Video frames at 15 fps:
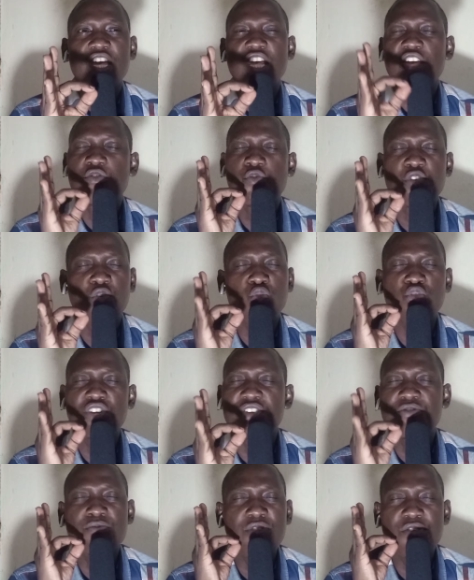if we could,
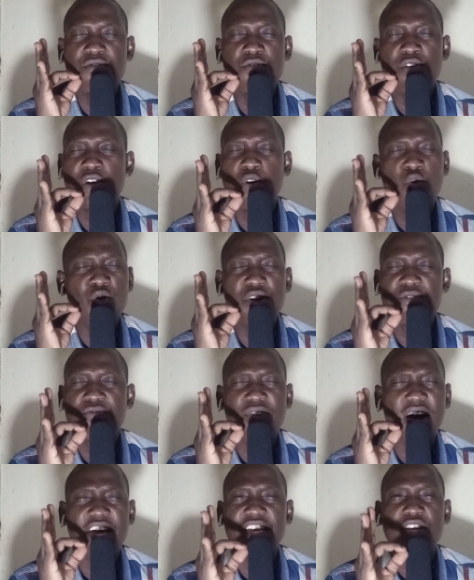de we could
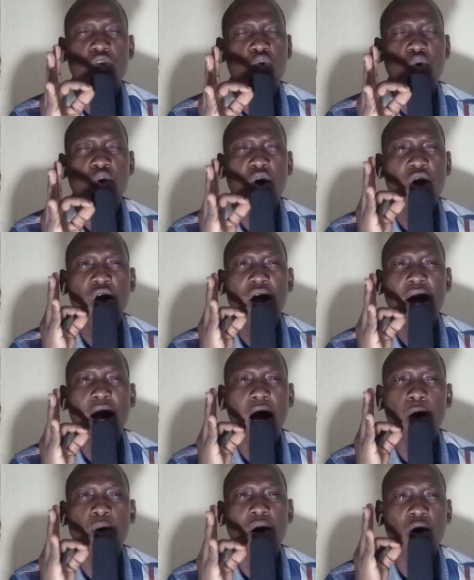defy
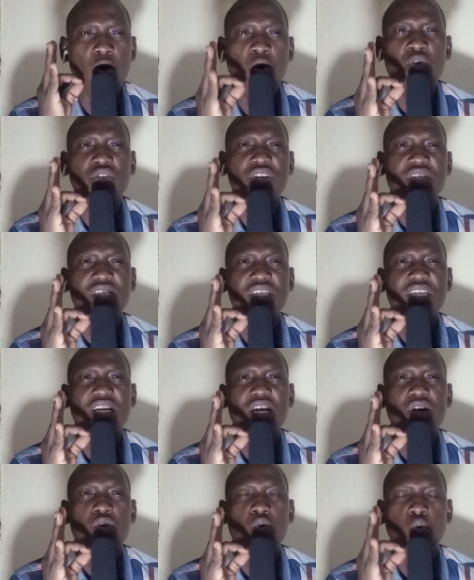our own
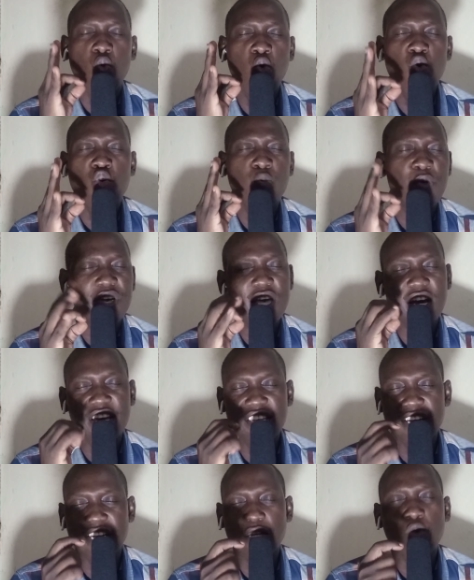Uhuru Muigai
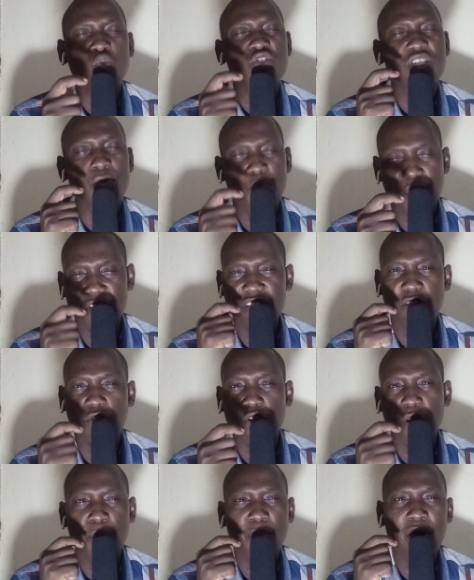Kenyatta, who was the
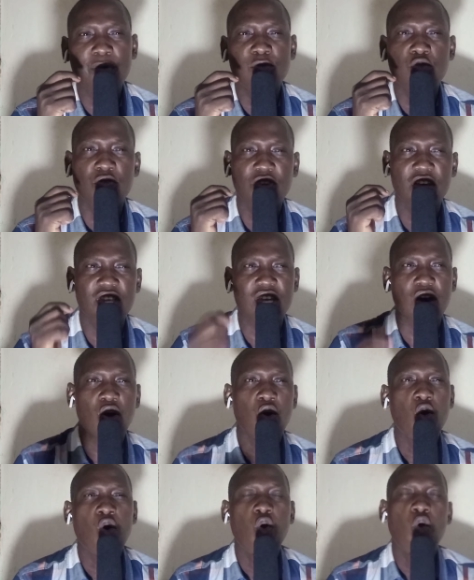president of the Republic of Kenya,
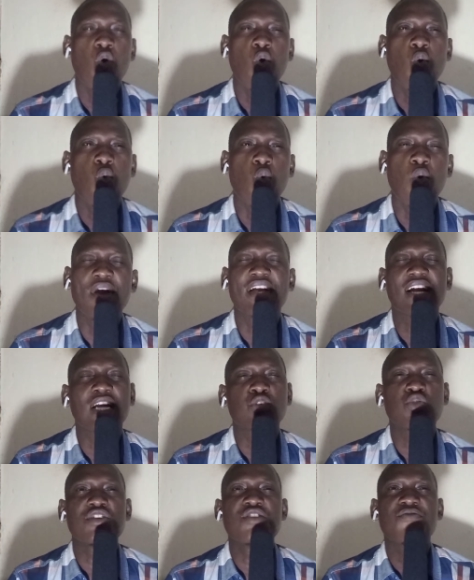why
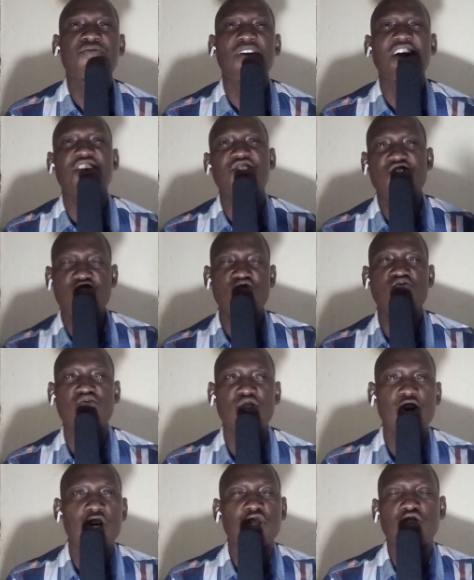can't we defy you?
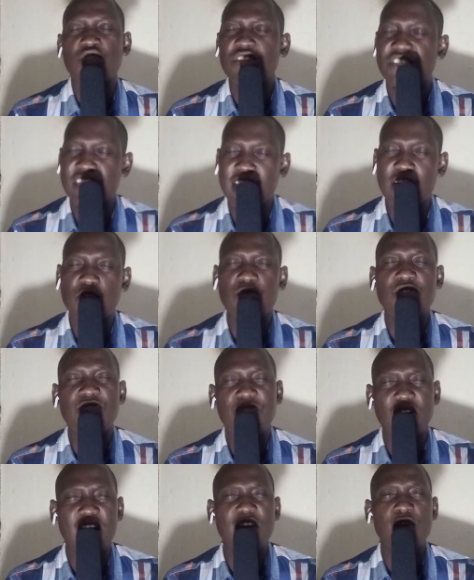So they decided to
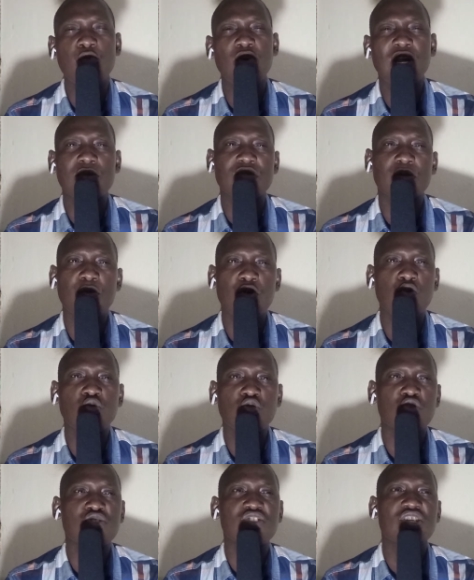defy William Samoei
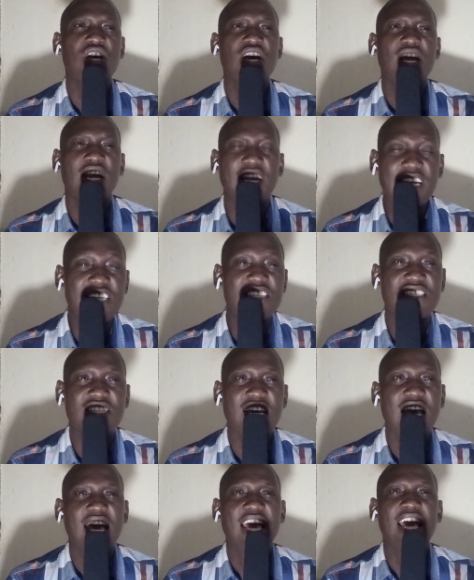Ruto's
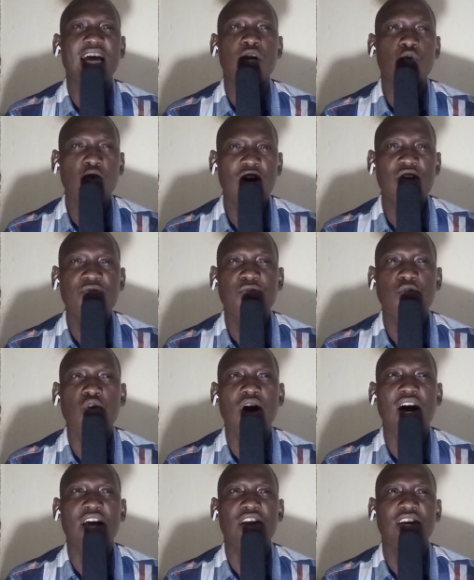list and went
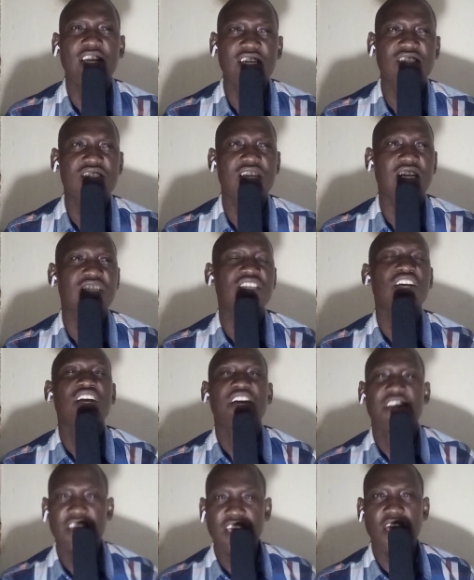for a list that
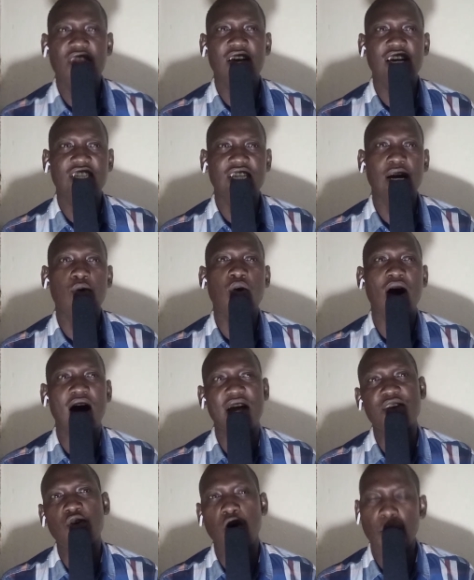Rigathi Gachagua
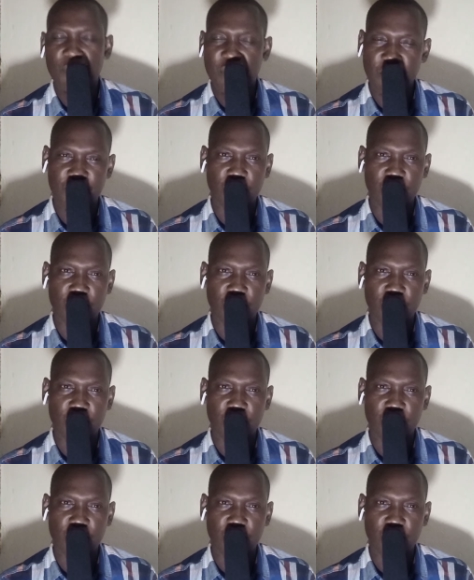and opted